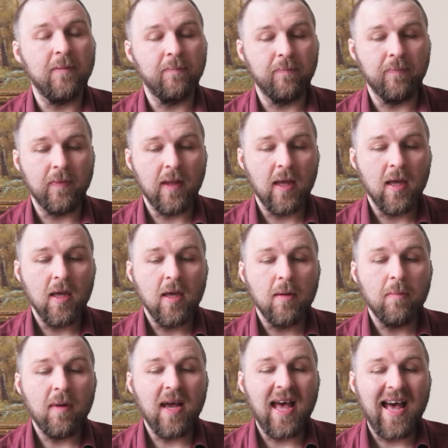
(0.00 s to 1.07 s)
him.
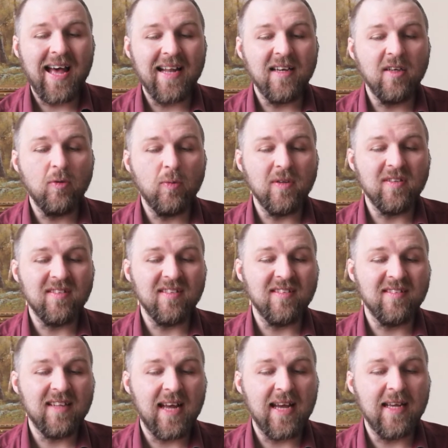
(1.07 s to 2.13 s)
My hand will
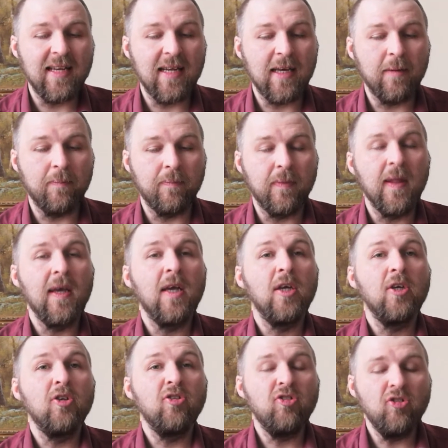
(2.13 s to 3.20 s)
sustain him.
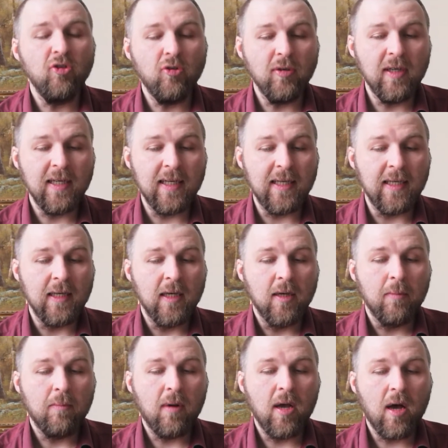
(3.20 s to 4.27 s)
Surely
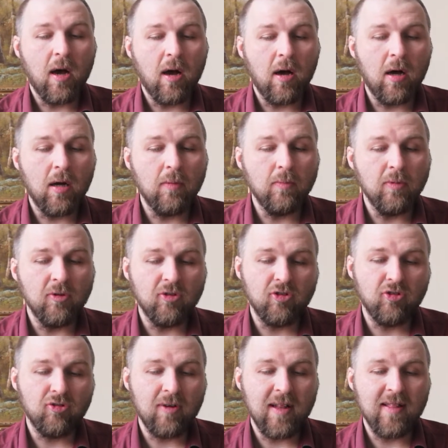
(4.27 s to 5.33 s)
my arm will
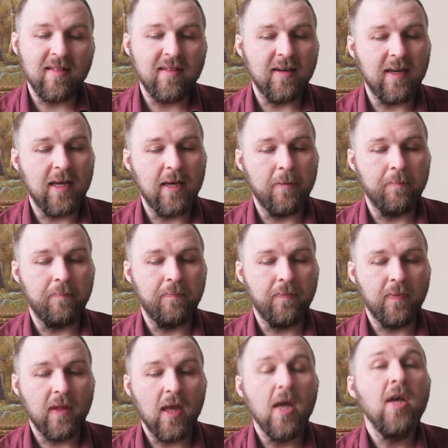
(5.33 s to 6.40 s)
strengthen him.
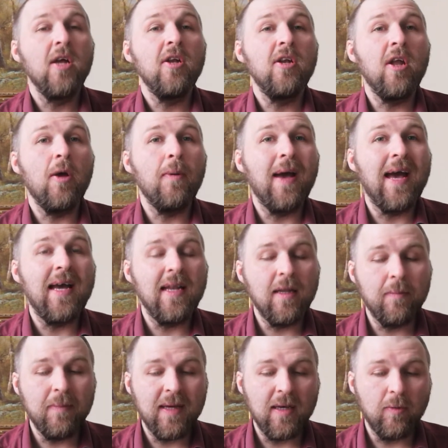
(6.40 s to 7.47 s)
No
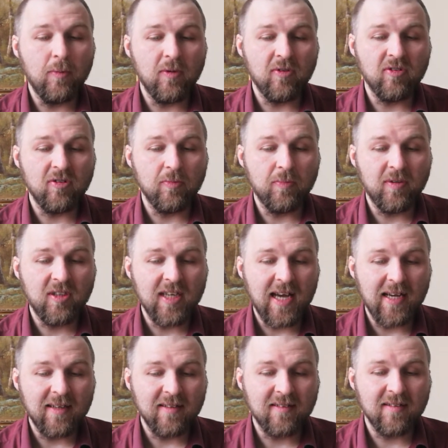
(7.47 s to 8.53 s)
enemy will
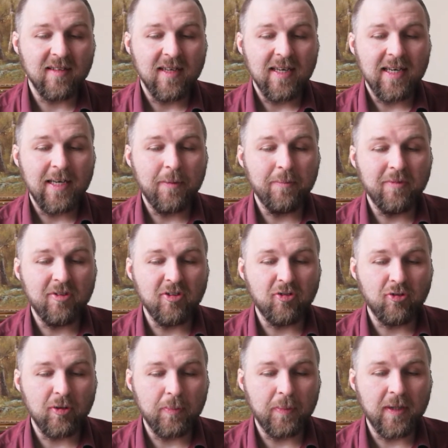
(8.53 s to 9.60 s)
subject him to
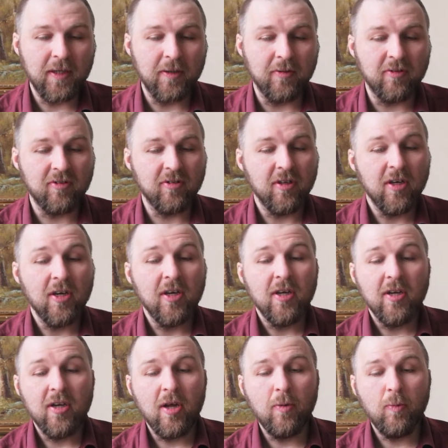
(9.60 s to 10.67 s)
tribute.
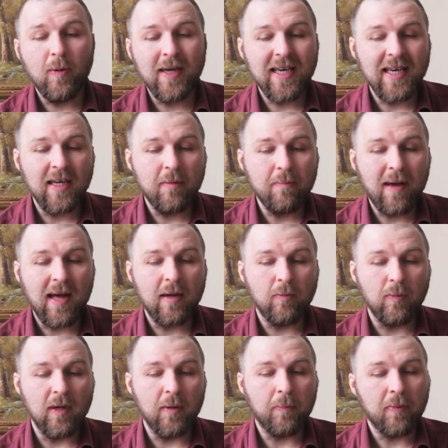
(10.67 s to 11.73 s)
No wicked
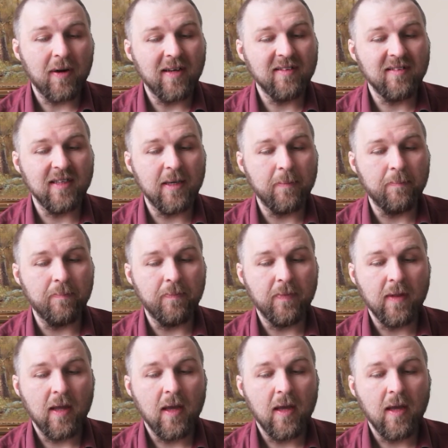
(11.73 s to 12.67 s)
man will oppress him.